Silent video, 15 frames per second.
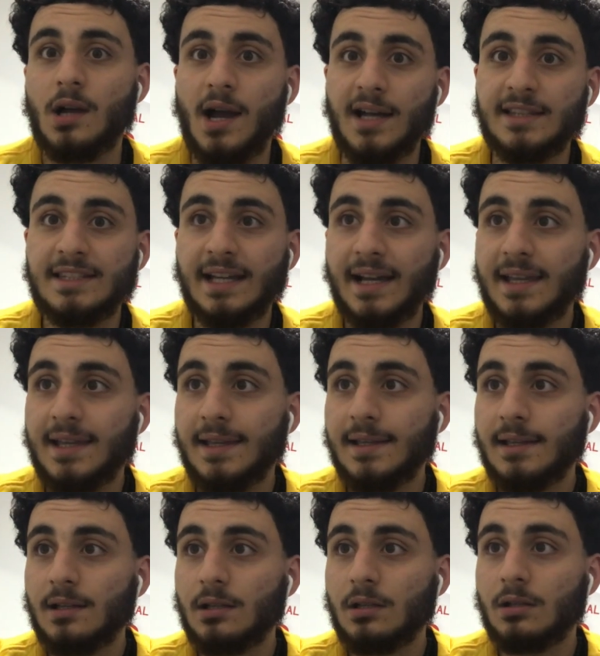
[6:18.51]

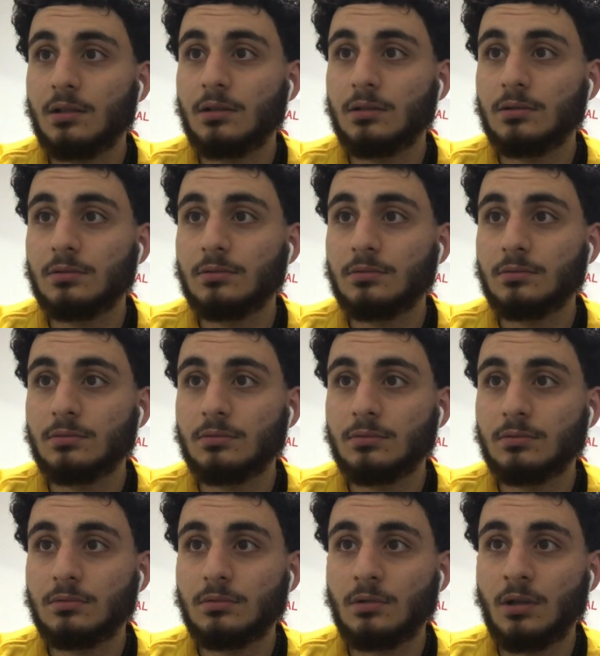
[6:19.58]
attacking.
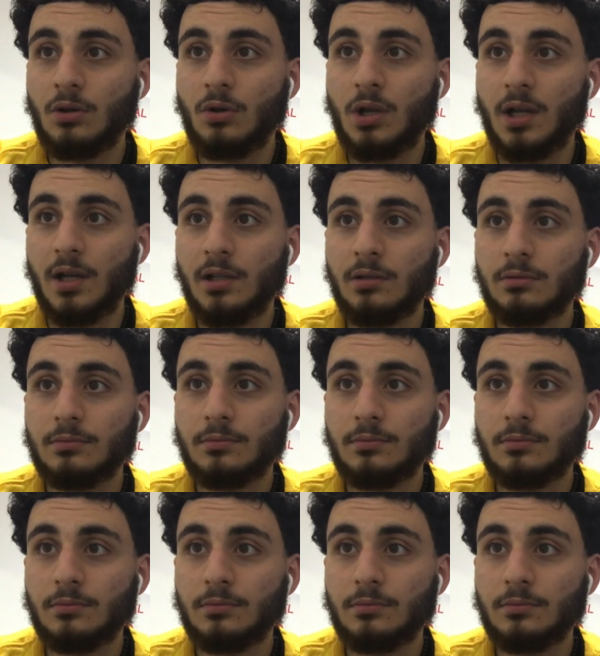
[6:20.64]
Okay.